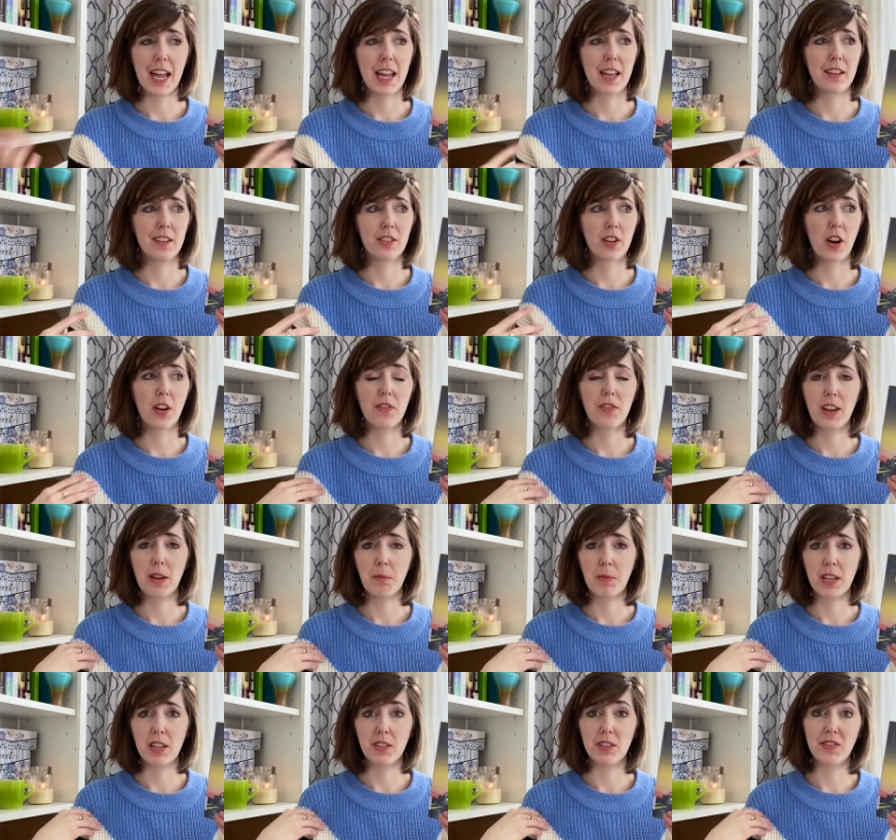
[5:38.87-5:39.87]
And our
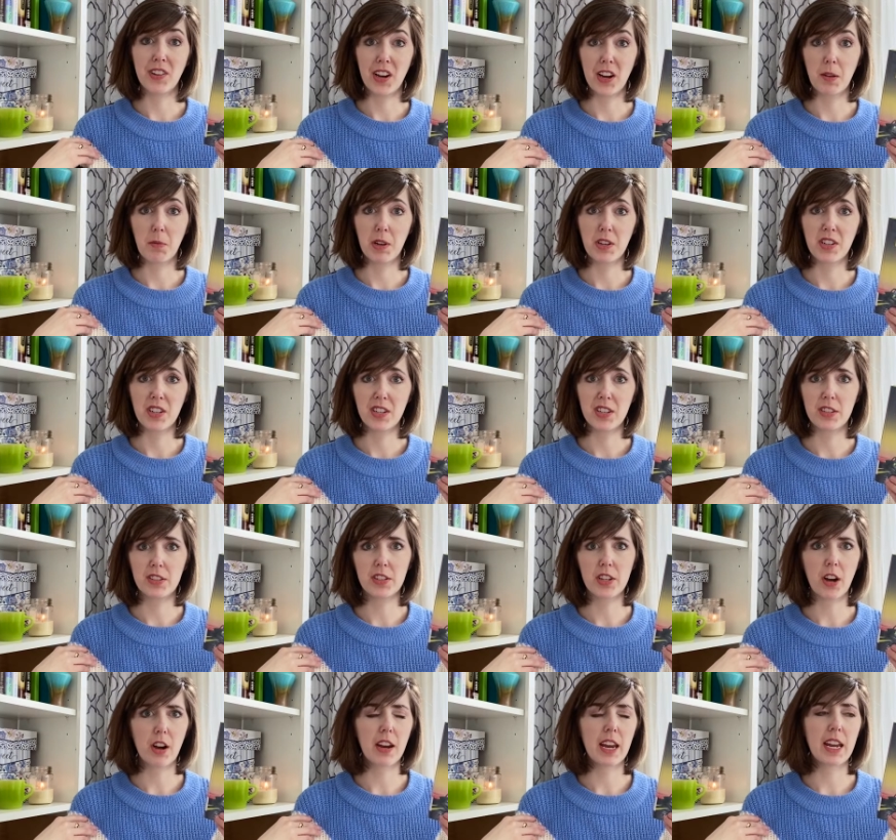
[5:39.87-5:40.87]
family is very much into
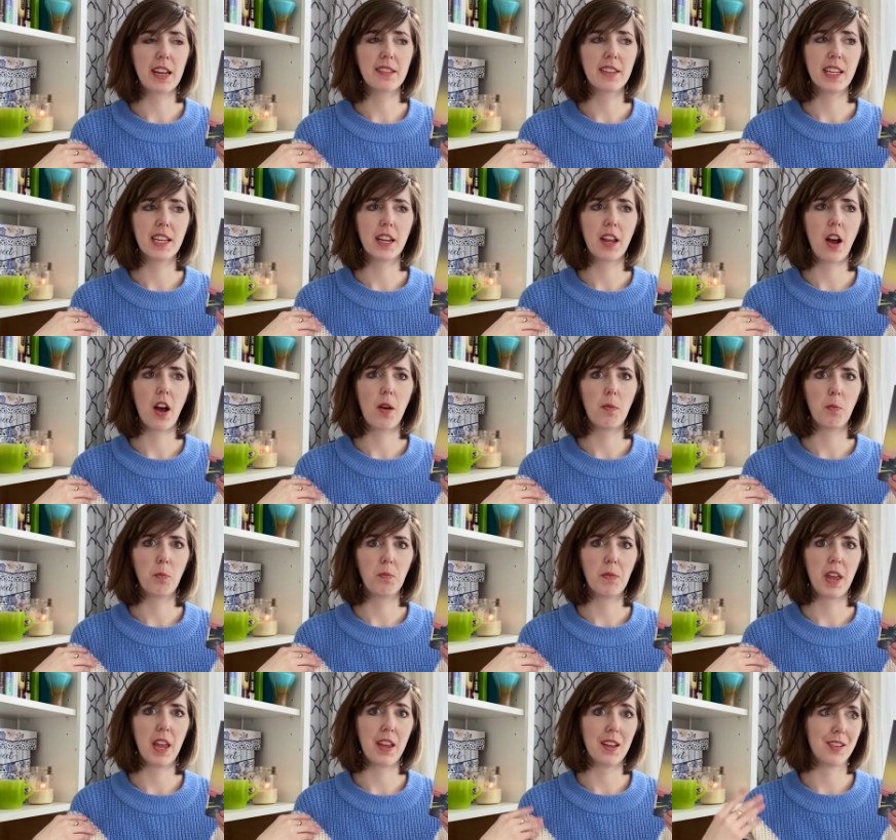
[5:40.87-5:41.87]
stargazing
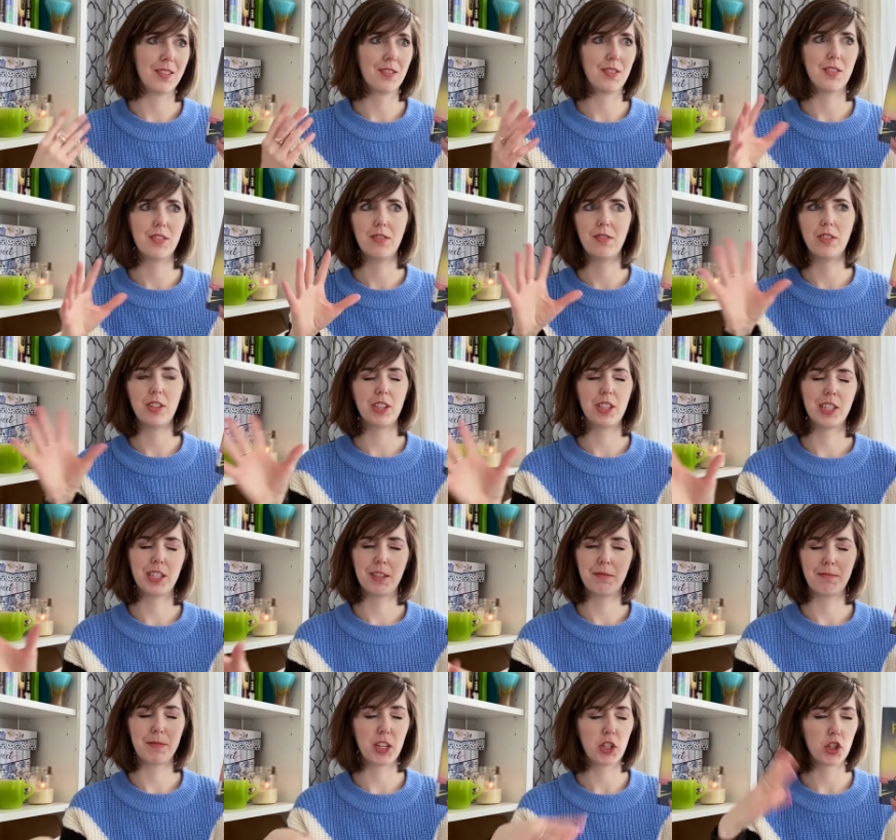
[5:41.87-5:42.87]
and
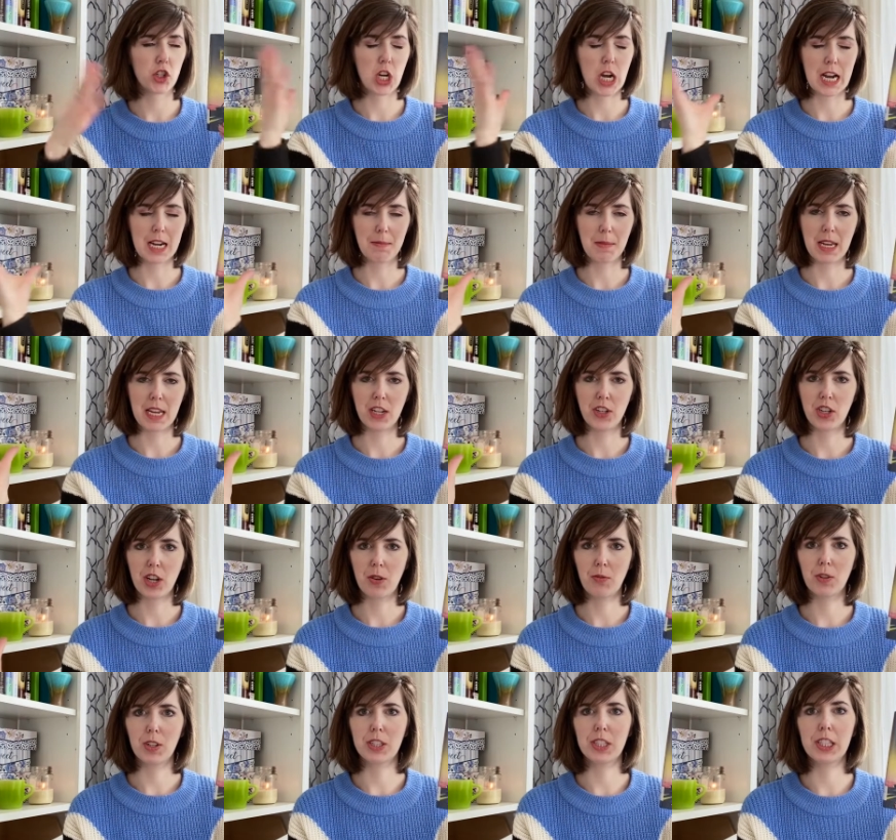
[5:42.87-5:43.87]
just astronomy in
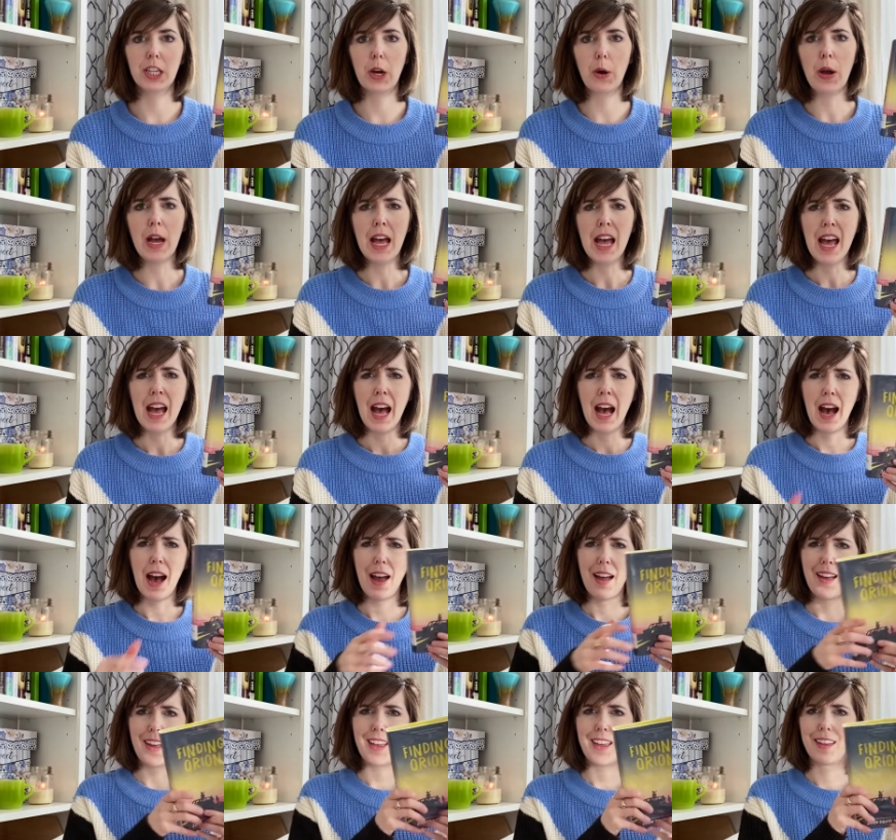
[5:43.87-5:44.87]
general. So
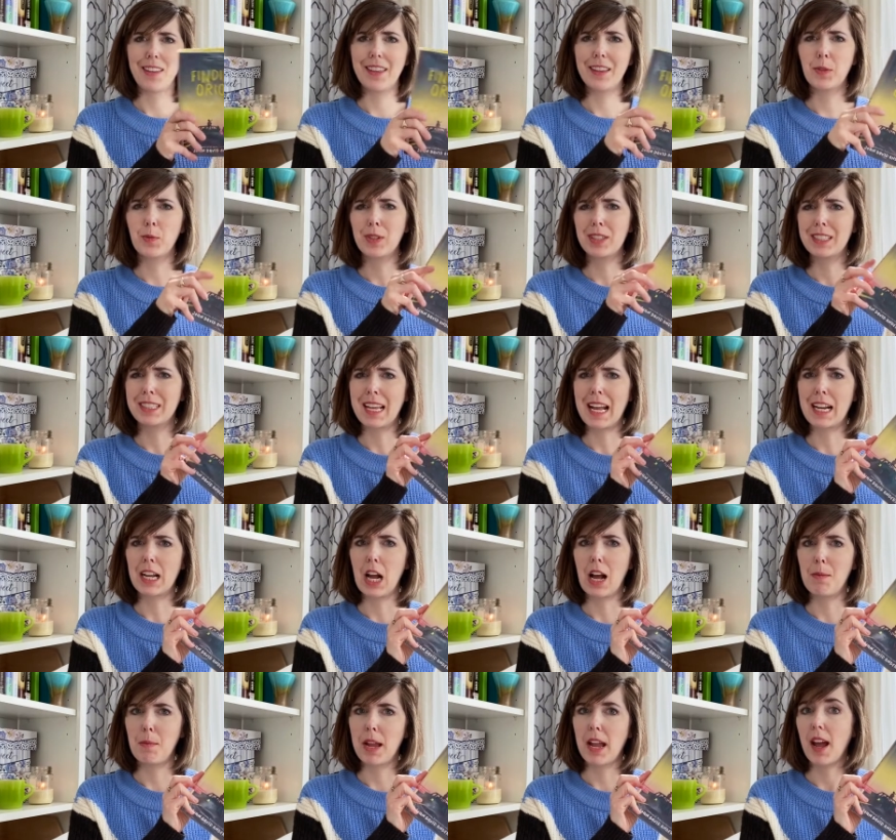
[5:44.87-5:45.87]
this one just kind of
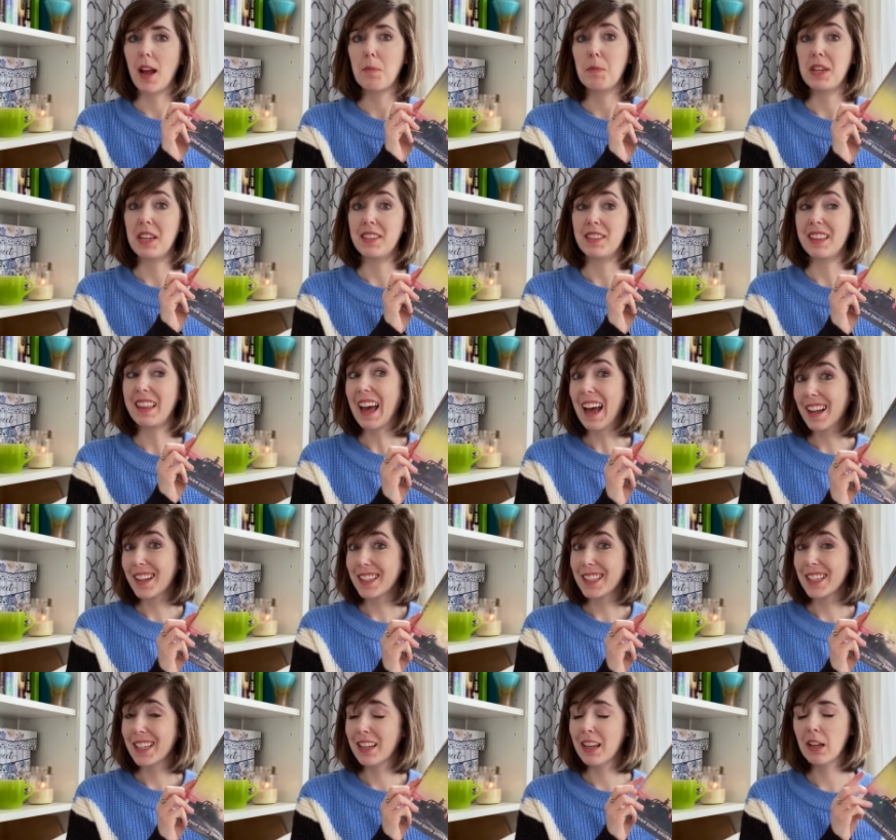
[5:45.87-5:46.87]
caught my eye because of
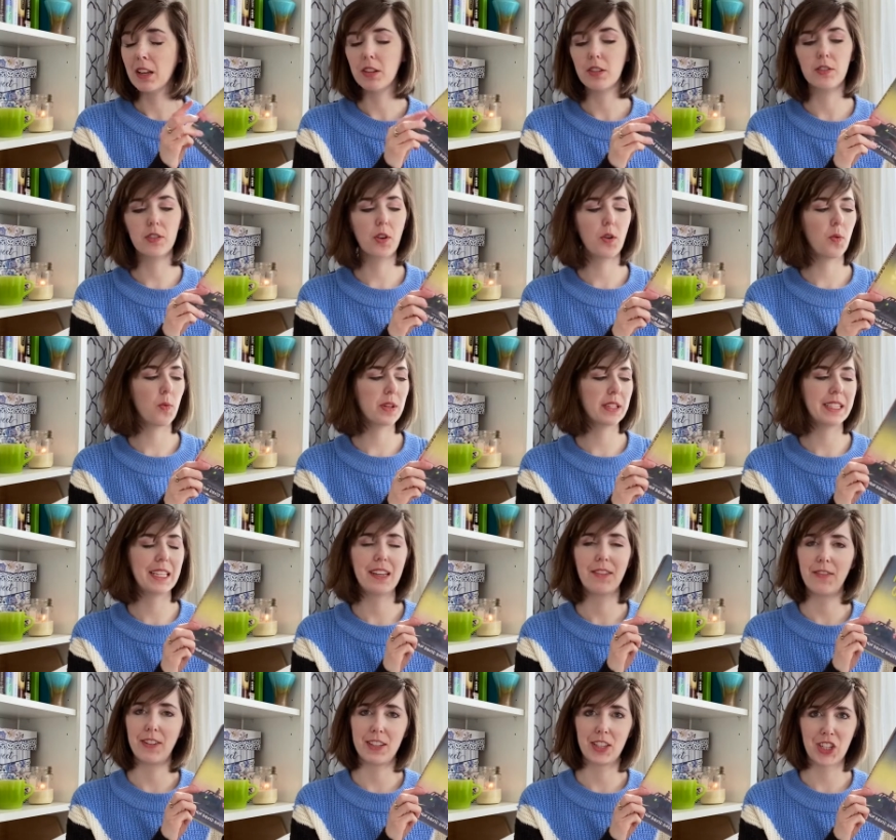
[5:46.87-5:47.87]
that. So we'll see
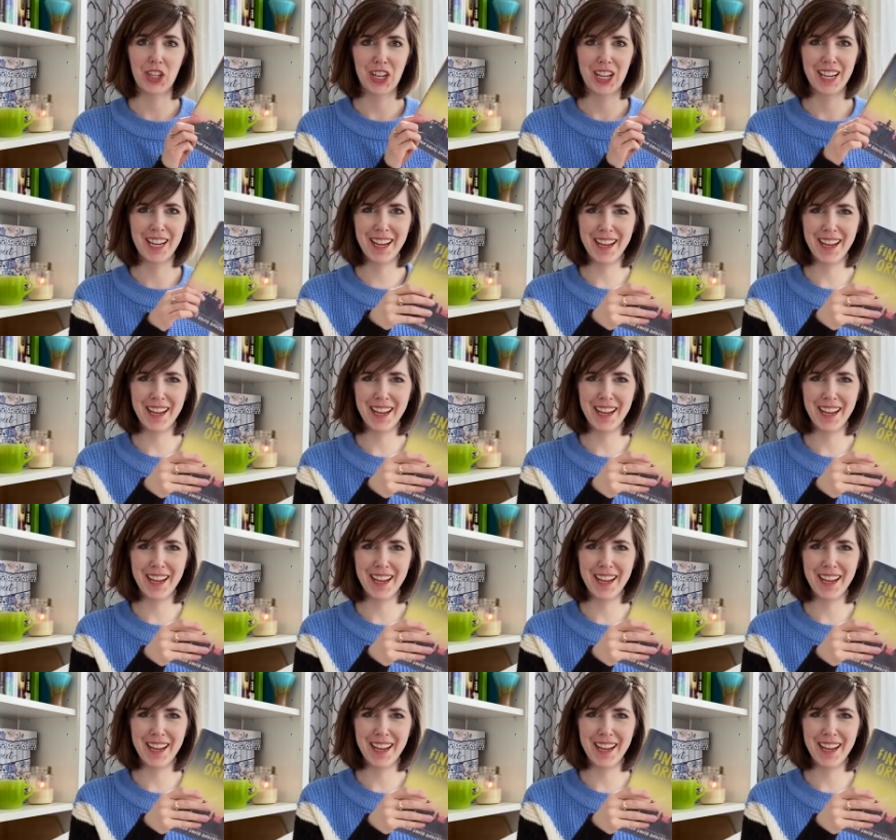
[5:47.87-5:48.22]
if it's good.